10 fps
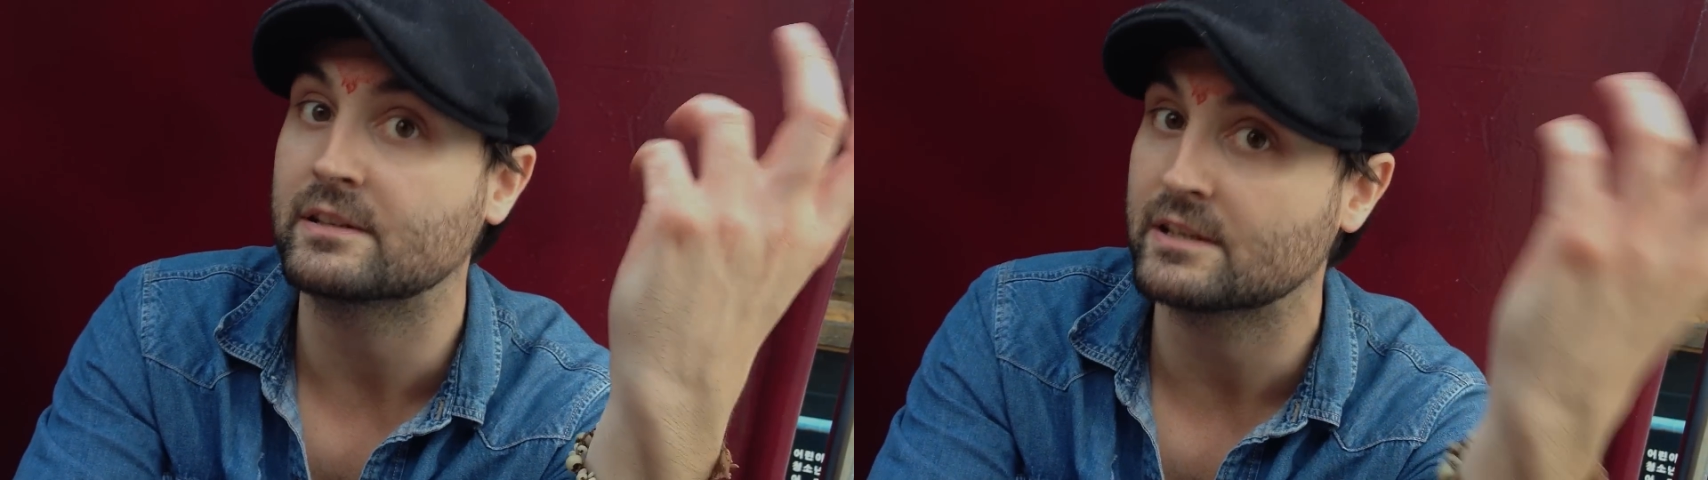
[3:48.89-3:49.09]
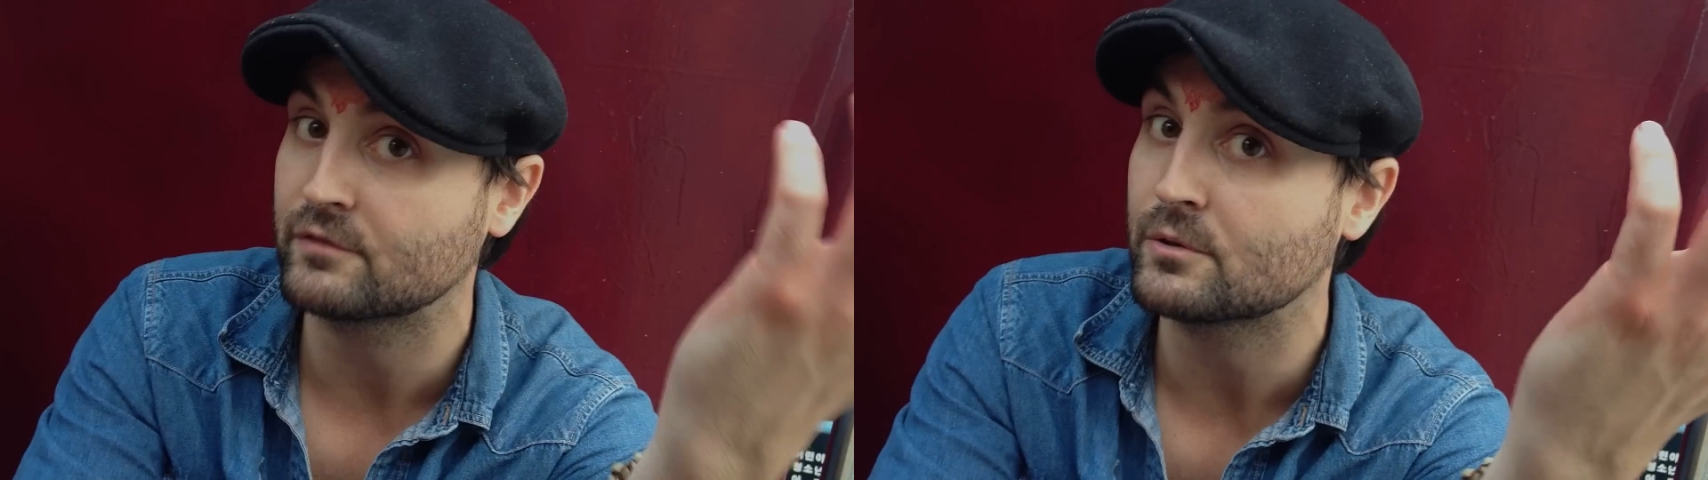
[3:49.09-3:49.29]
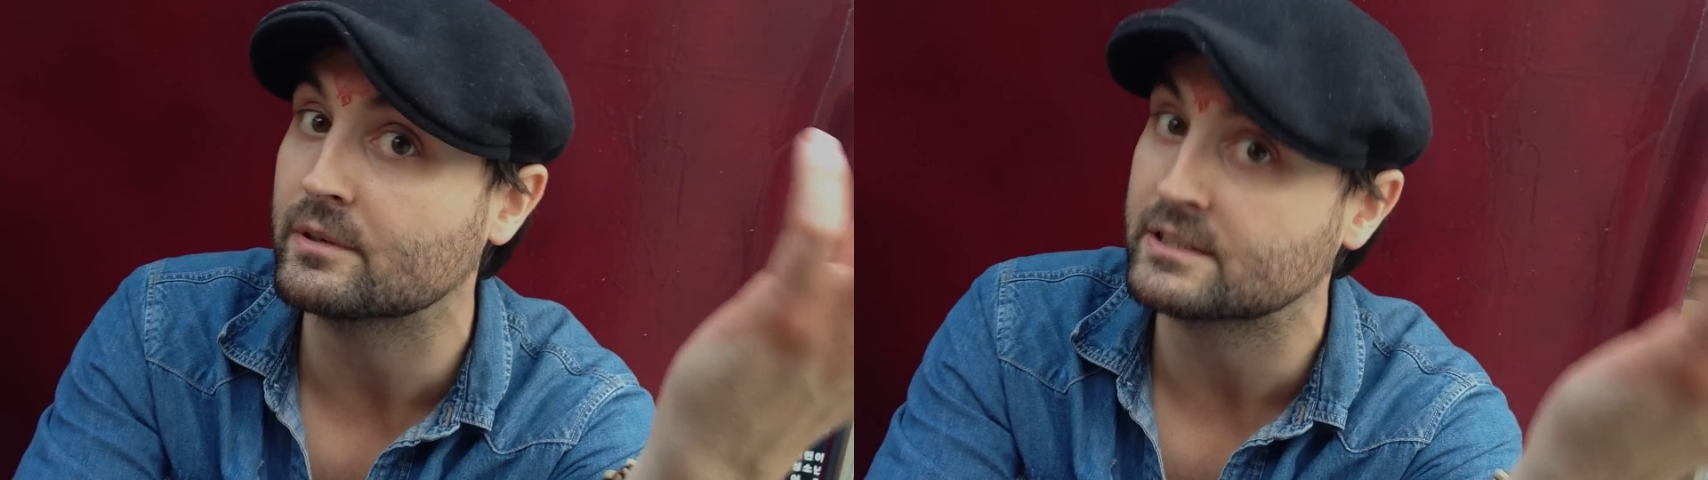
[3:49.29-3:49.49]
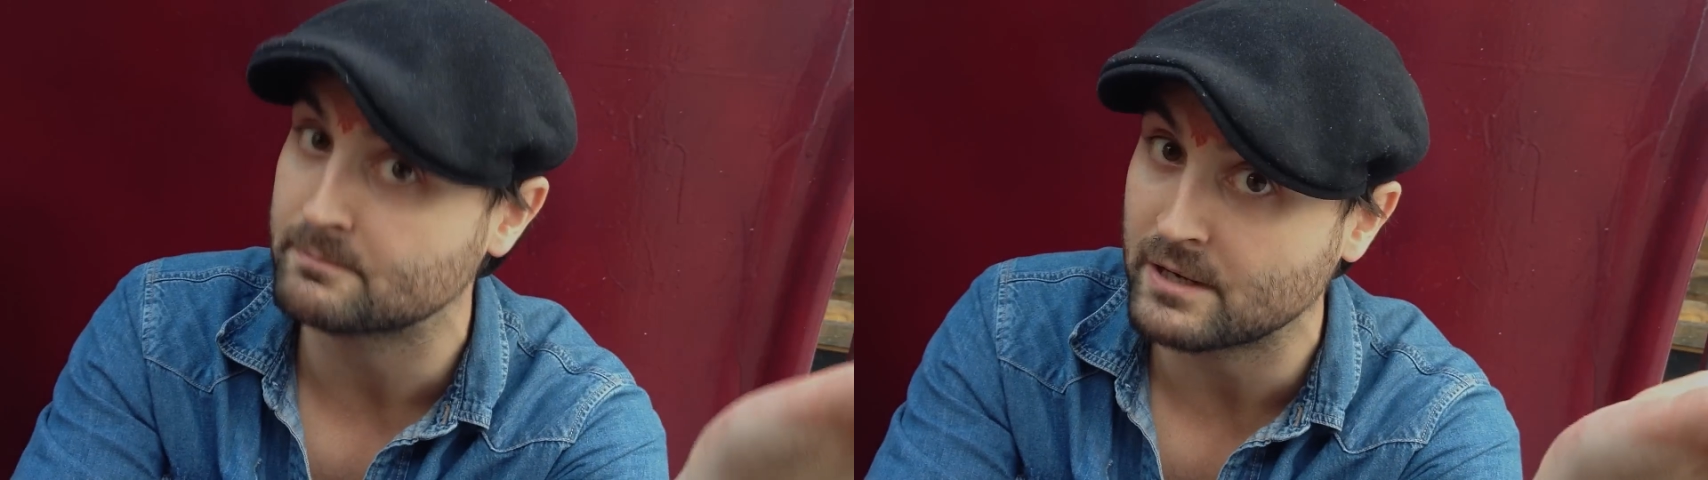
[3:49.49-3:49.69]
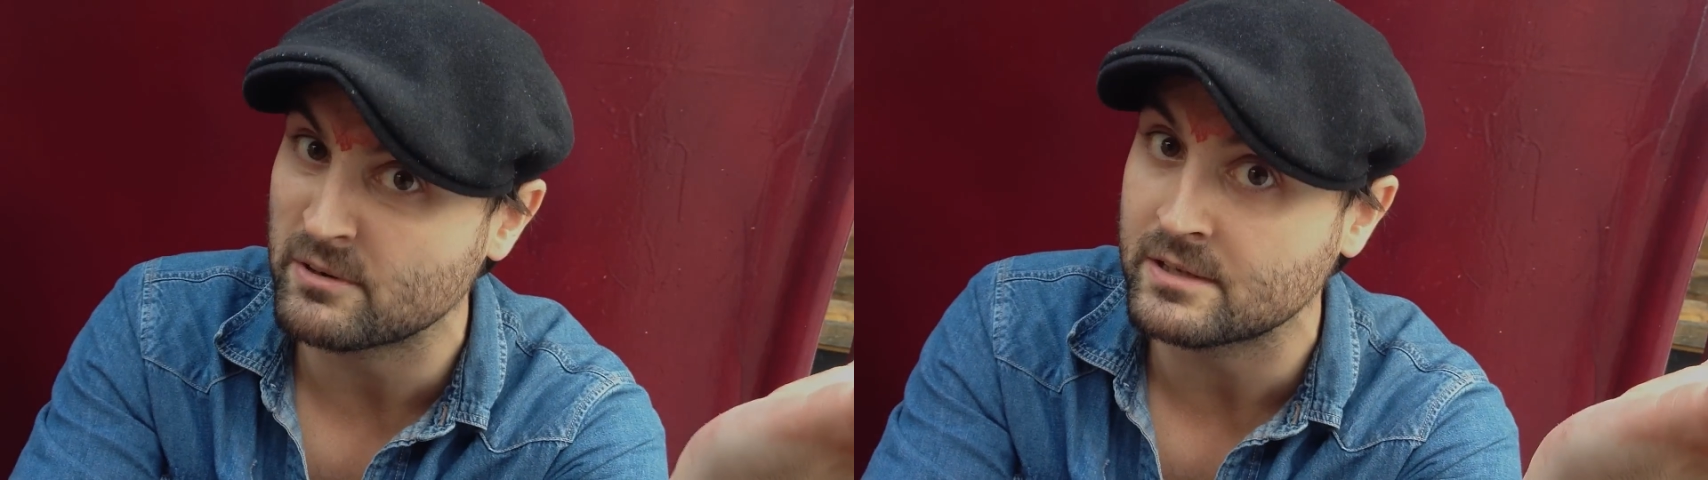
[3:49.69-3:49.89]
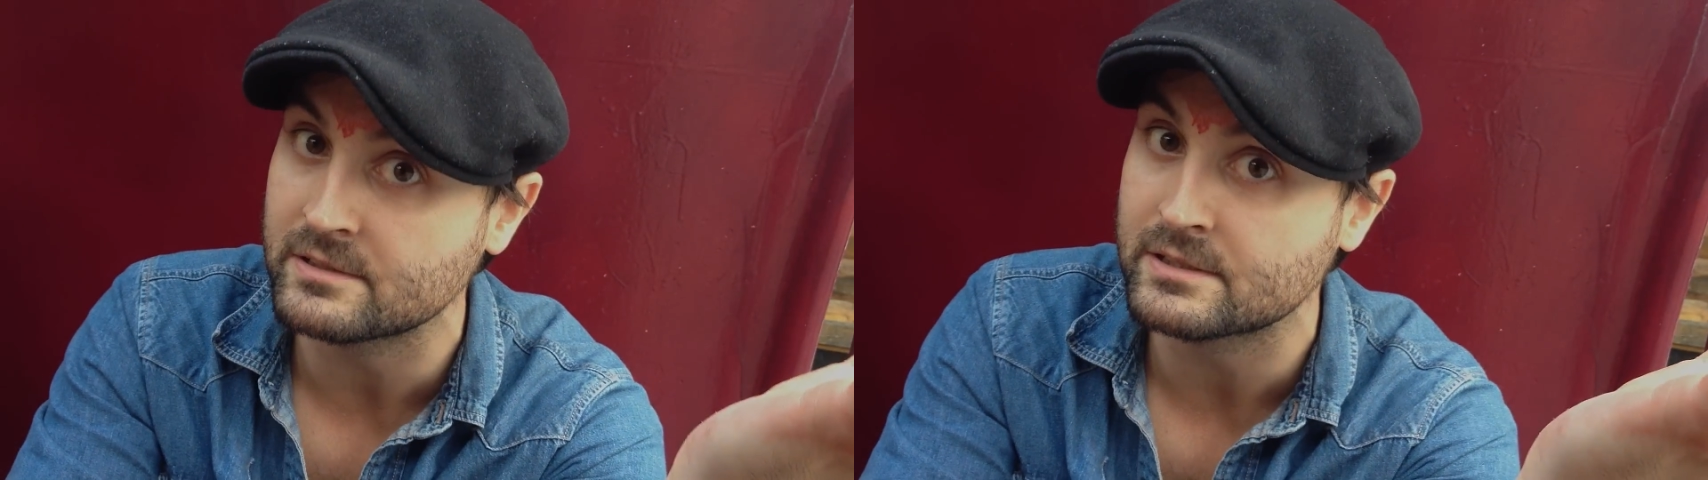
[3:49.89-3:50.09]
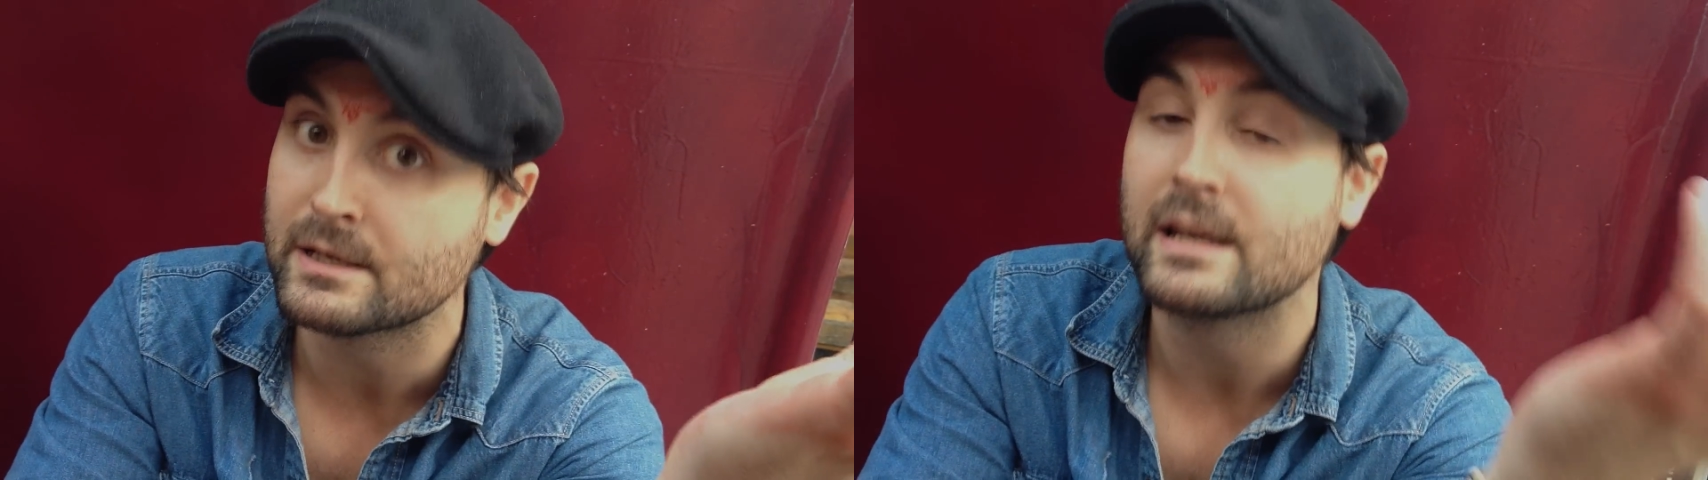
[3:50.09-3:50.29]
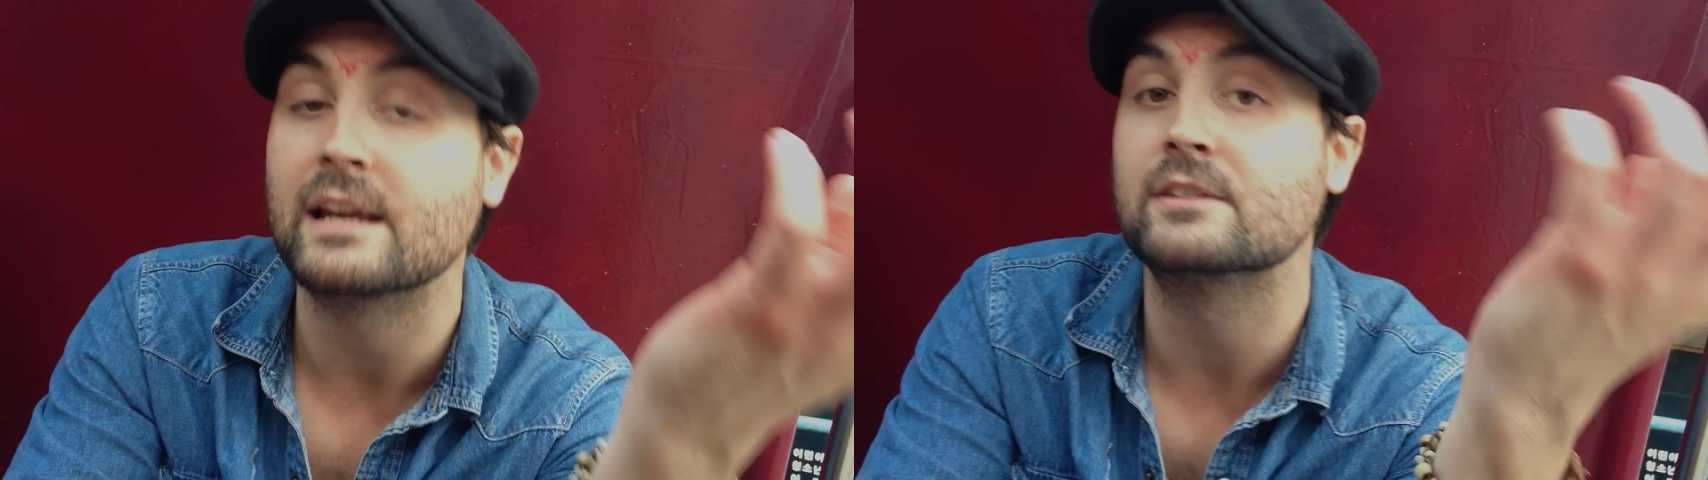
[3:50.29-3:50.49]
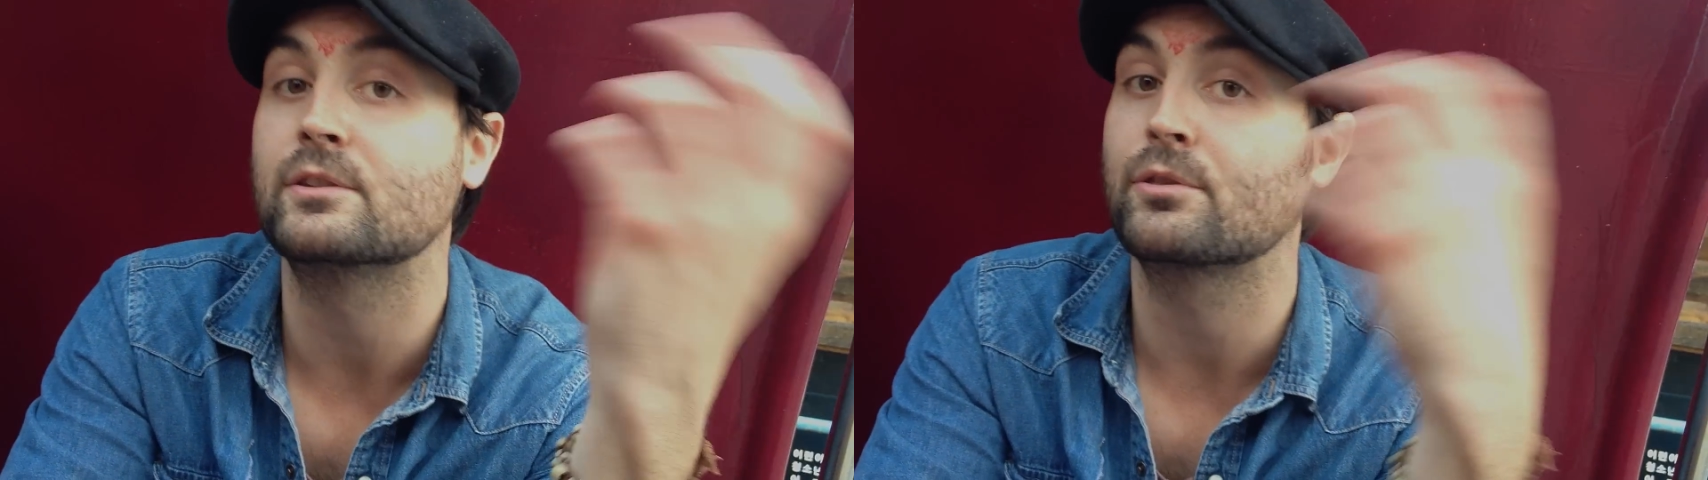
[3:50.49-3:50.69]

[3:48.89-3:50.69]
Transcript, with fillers: difficult experience is